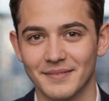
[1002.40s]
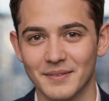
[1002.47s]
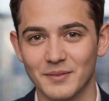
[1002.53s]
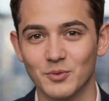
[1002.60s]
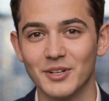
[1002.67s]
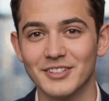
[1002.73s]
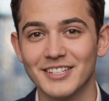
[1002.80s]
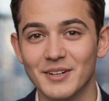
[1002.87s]

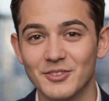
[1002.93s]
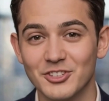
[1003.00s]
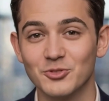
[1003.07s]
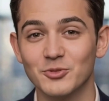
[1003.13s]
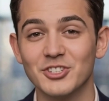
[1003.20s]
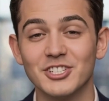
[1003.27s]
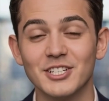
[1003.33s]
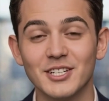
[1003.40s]
What's our
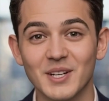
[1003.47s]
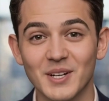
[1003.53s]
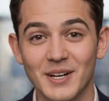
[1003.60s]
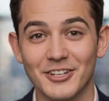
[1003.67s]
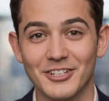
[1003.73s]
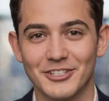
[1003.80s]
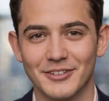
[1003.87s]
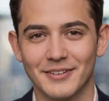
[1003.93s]
switching
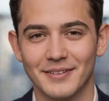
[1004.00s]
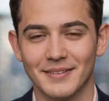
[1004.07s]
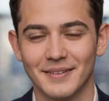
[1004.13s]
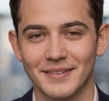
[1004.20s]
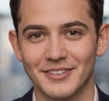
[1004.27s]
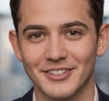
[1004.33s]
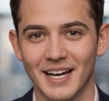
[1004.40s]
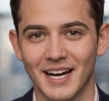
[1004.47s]
cost?
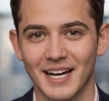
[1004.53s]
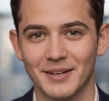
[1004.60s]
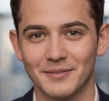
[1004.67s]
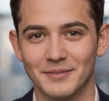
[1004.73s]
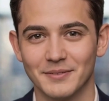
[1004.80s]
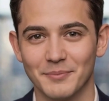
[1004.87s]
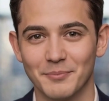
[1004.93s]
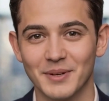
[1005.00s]

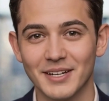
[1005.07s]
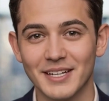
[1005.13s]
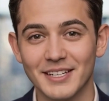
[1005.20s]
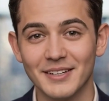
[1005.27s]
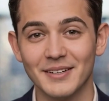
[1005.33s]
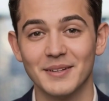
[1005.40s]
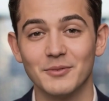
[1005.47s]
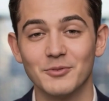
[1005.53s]
Time,
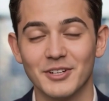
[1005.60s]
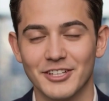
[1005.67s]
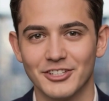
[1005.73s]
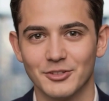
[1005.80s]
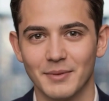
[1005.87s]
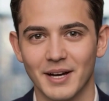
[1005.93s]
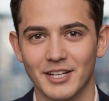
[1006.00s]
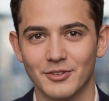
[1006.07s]
money, risk
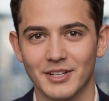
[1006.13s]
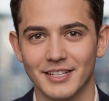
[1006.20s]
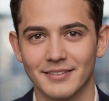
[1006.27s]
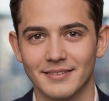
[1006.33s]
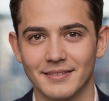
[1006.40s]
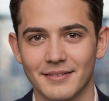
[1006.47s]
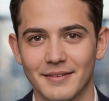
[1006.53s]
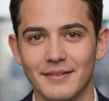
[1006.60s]
to migrate.
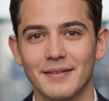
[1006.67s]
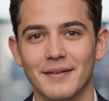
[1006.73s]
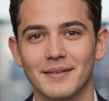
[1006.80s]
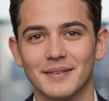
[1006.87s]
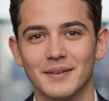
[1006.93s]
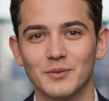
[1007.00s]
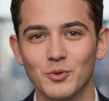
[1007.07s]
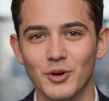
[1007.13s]

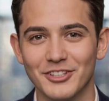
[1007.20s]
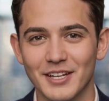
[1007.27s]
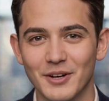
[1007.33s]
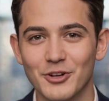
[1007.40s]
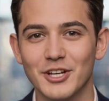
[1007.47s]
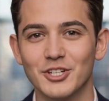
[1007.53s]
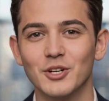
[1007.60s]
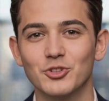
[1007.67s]
What's
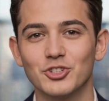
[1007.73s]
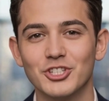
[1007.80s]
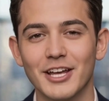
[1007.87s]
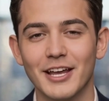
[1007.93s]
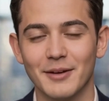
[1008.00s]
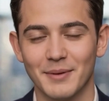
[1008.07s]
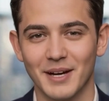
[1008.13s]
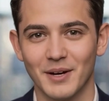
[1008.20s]
our
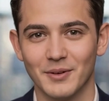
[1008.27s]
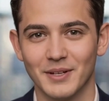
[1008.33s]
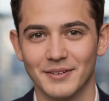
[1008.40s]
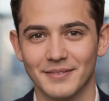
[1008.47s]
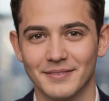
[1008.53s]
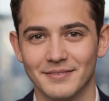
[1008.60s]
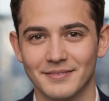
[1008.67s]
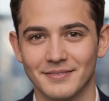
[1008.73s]
negotiating power?
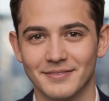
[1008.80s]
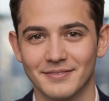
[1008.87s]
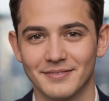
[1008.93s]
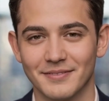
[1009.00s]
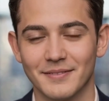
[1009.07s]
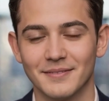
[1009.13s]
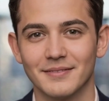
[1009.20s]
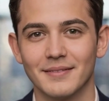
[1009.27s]

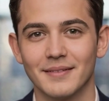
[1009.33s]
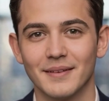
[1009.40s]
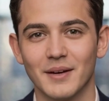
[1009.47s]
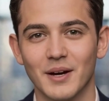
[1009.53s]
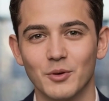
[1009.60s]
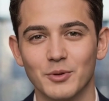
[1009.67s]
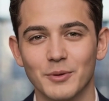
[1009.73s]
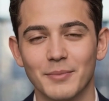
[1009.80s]

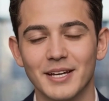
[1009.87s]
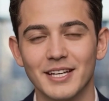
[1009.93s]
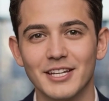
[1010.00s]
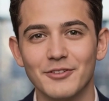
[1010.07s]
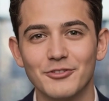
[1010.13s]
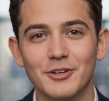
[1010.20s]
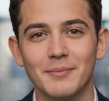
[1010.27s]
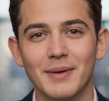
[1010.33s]
Are we big
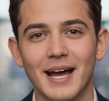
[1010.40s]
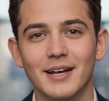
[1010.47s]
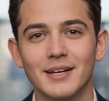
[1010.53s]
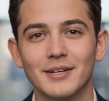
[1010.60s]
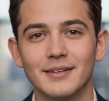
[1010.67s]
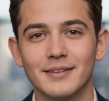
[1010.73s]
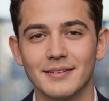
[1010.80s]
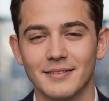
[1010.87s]
enough to
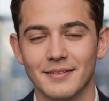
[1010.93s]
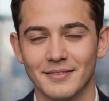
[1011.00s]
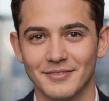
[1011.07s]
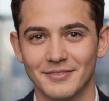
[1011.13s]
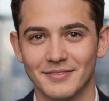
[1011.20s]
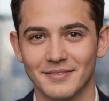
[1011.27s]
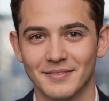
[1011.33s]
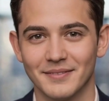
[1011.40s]
matter?
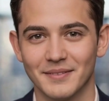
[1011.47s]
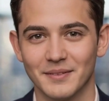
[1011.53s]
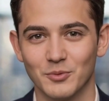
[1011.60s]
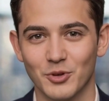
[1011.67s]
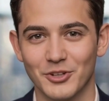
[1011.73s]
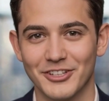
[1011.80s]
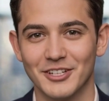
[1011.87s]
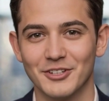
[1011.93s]

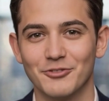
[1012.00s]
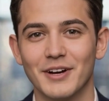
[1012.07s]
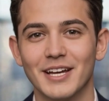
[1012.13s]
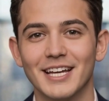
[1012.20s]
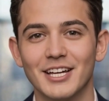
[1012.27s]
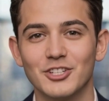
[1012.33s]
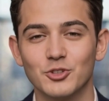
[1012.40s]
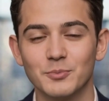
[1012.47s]
What's their
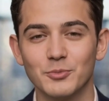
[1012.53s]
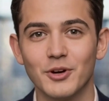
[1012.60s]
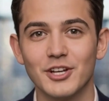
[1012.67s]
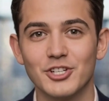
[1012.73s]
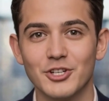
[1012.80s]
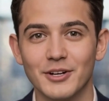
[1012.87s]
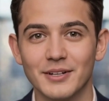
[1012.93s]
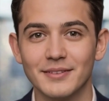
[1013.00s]
financial
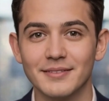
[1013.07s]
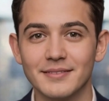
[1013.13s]
pressure?